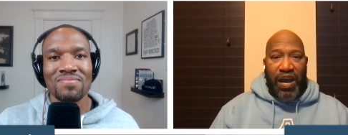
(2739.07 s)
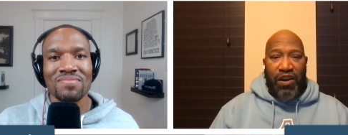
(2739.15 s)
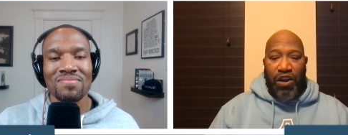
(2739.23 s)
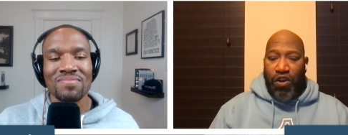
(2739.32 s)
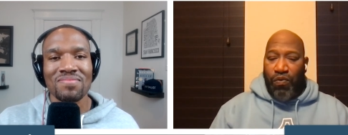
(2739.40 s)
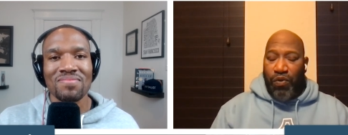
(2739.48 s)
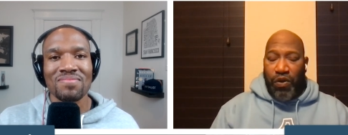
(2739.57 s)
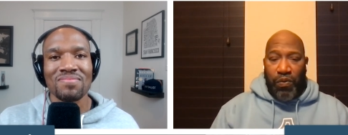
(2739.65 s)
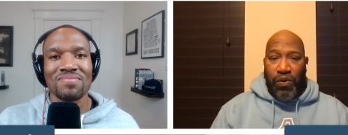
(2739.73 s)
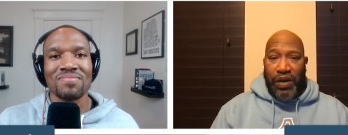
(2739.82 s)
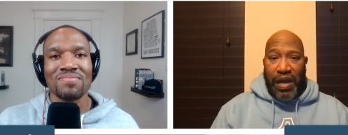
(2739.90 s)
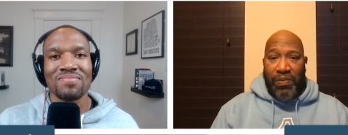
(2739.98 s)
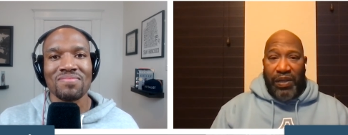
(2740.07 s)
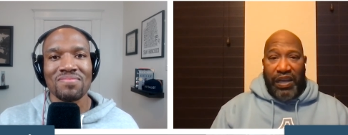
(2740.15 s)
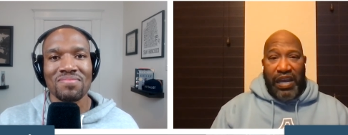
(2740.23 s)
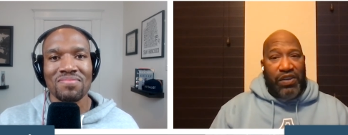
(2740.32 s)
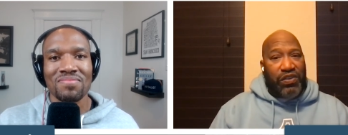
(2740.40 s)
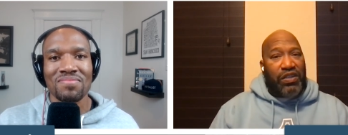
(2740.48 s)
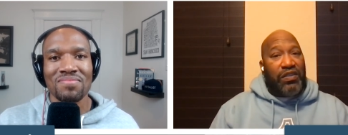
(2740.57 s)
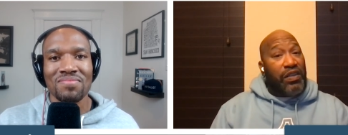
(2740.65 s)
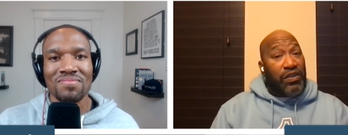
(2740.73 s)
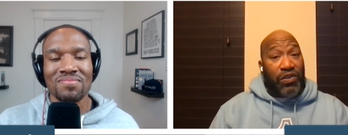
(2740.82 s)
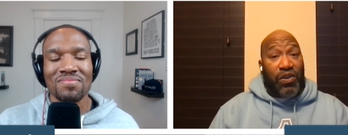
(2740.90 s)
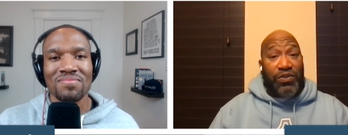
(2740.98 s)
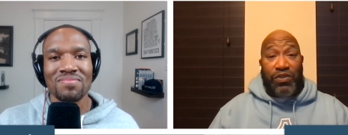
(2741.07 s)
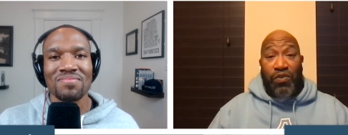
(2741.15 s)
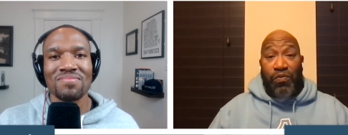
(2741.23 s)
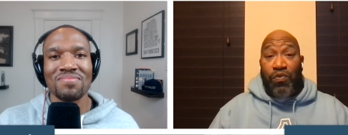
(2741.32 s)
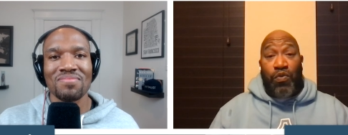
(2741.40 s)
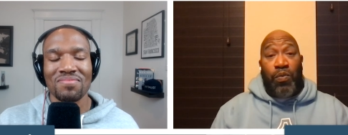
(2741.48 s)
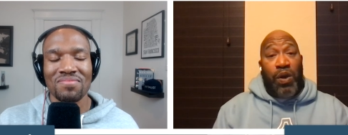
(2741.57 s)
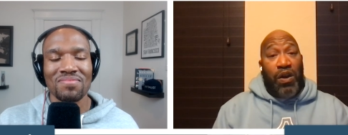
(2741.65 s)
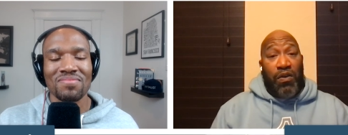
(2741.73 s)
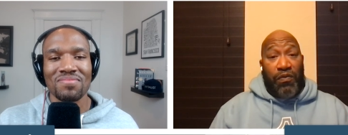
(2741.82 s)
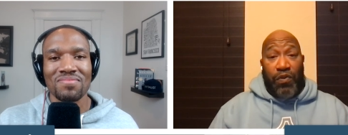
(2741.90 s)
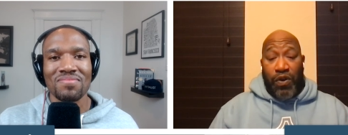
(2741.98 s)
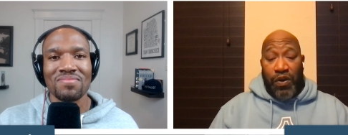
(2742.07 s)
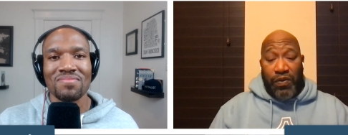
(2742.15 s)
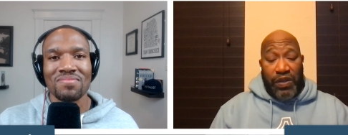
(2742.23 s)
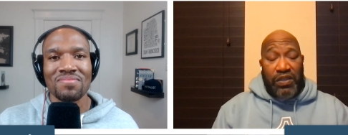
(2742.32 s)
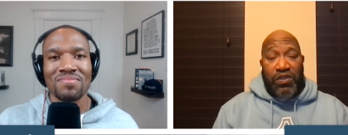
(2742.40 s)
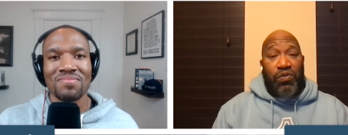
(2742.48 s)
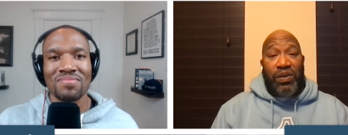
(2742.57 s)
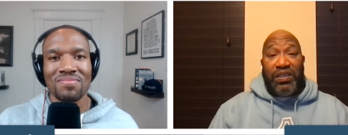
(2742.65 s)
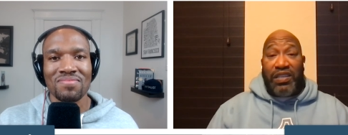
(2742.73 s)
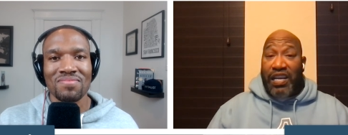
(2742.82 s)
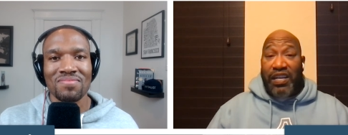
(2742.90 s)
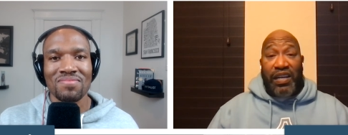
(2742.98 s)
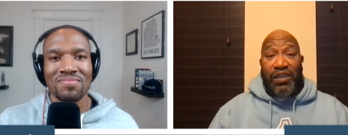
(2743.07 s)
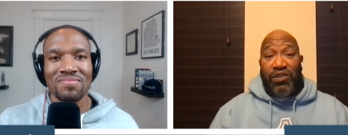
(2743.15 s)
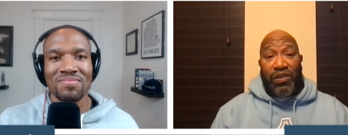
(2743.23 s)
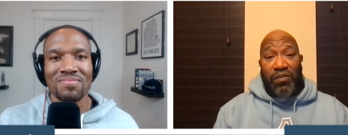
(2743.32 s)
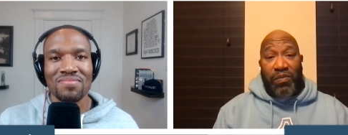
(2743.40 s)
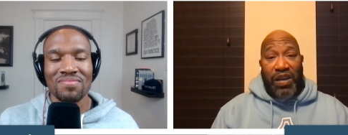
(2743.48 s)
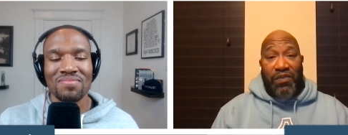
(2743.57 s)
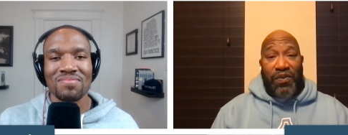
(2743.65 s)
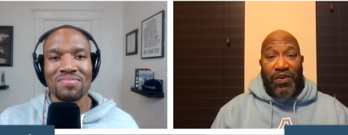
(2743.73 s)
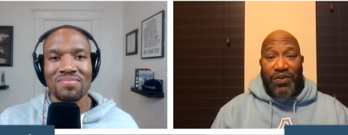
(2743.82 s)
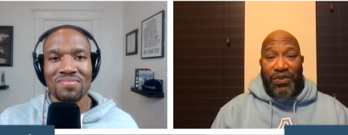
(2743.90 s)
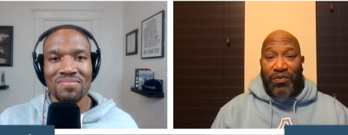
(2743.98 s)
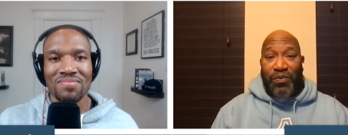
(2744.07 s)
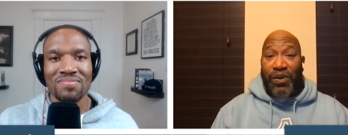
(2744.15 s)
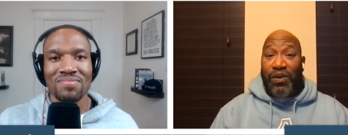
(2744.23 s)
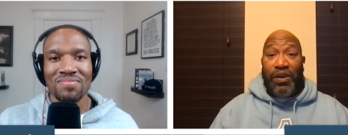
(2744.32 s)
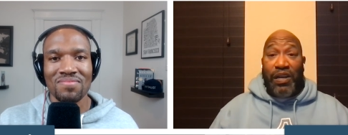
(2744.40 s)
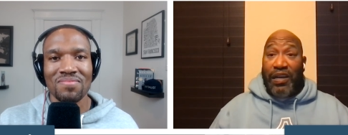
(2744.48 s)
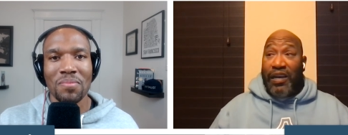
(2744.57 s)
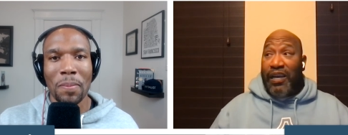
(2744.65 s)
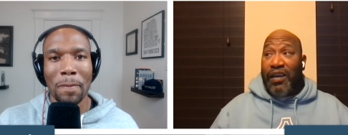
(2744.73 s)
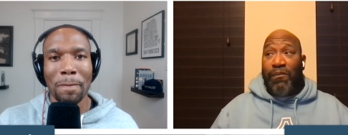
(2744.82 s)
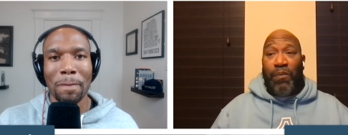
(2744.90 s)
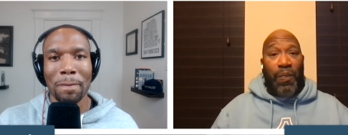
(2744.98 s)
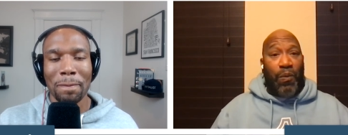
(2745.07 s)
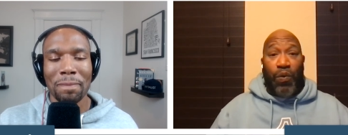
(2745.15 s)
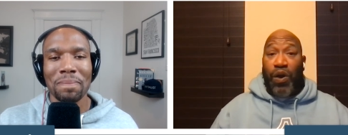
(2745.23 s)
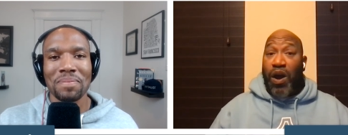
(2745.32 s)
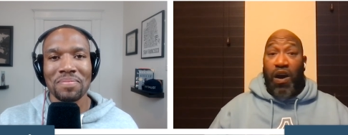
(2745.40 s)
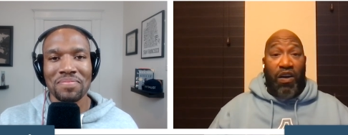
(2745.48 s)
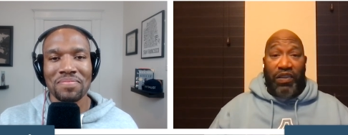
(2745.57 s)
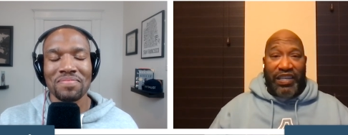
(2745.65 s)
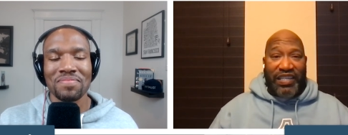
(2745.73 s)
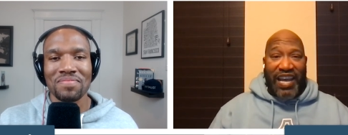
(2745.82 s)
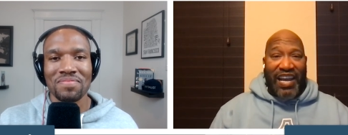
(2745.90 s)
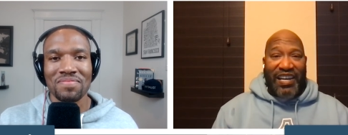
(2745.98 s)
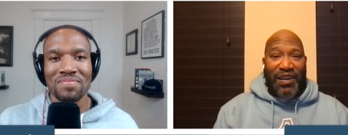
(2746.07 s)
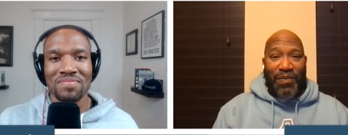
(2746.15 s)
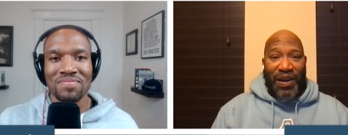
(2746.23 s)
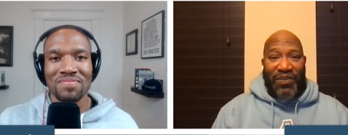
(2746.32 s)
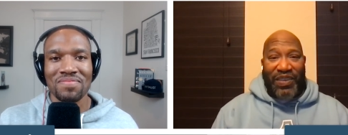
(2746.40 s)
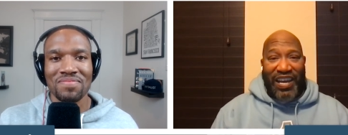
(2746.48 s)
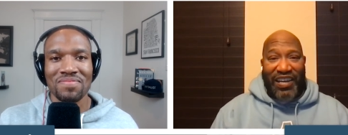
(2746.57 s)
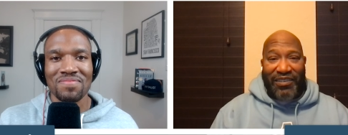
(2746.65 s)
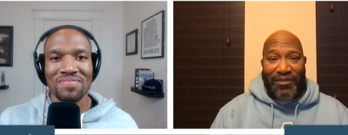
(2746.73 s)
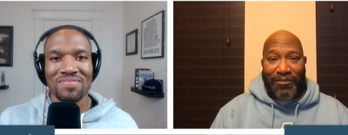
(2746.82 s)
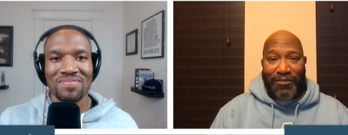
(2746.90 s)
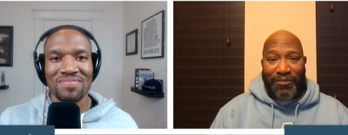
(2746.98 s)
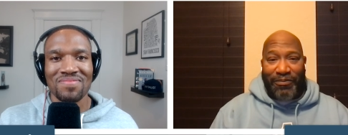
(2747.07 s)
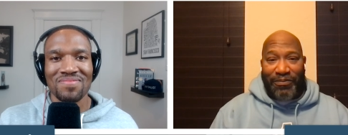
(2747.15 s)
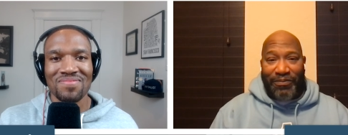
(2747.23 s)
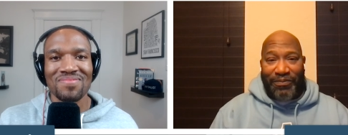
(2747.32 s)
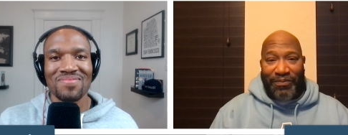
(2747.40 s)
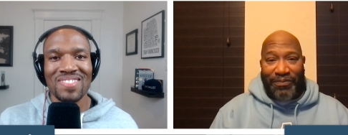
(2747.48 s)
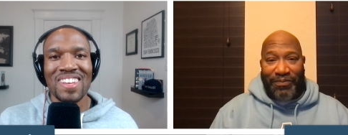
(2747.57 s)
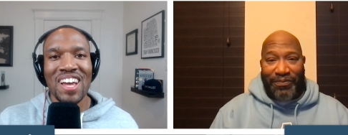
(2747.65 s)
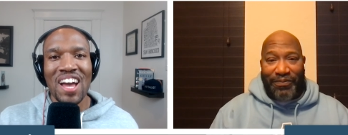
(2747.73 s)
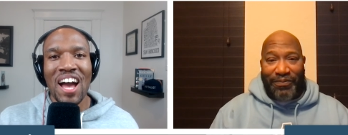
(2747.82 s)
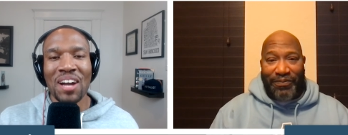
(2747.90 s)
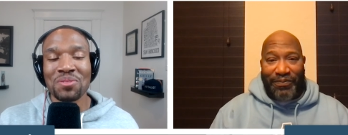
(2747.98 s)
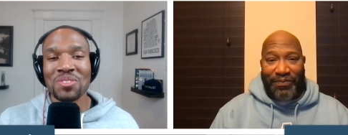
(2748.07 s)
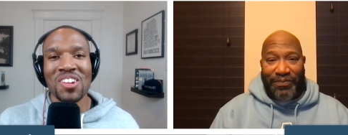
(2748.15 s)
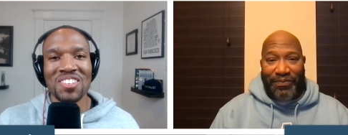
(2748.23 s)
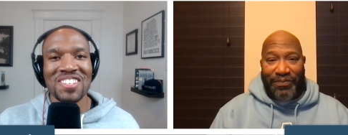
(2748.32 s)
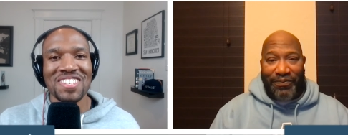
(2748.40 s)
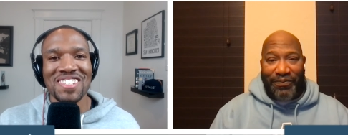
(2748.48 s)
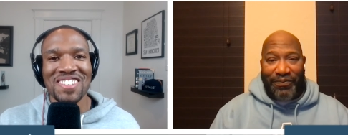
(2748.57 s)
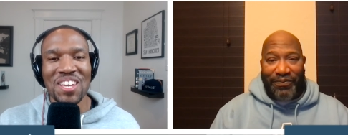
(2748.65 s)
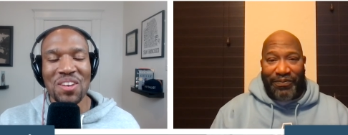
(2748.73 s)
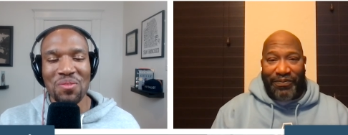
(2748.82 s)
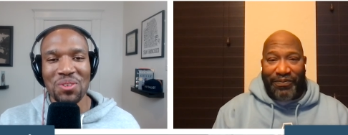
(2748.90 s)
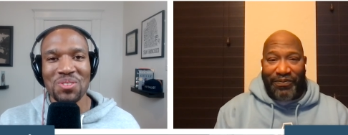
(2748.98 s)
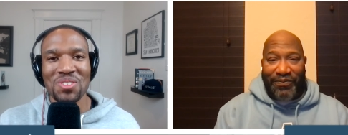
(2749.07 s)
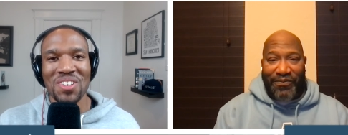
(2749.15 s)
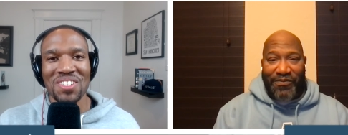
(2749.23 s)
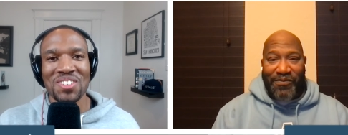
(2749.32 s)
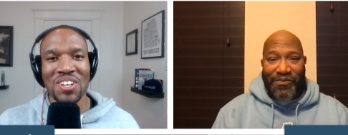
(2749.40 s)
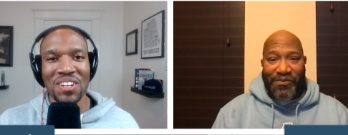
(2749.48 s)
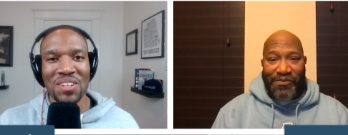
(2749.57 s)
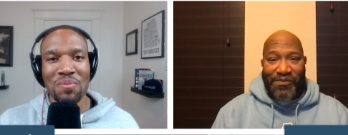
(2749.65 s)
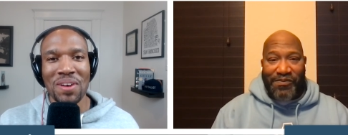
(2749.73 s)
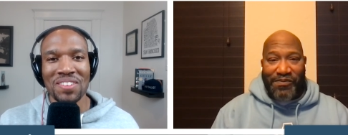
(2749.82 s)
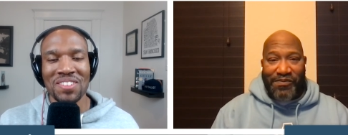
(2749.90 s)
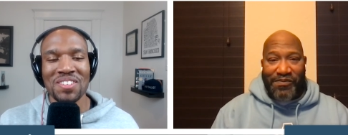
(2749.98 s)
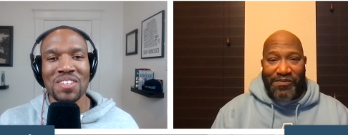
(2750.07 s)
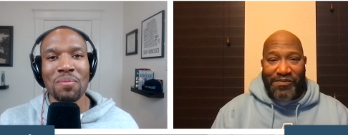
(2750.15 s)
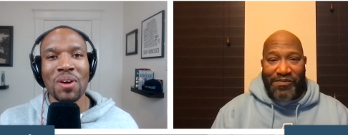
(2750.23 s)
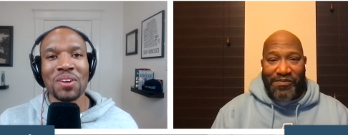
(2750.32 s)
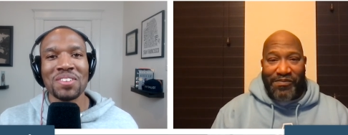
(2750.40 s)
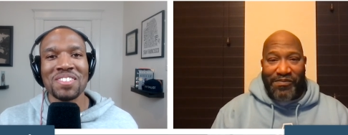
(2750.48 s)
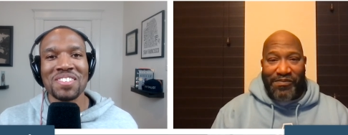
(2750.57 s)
Speaker 1: about real world application. There's also room for this to extend into the metaverse as well.
Speaker 2: And we're all excited about that. I was just going to say, when you started talking about this, I'm already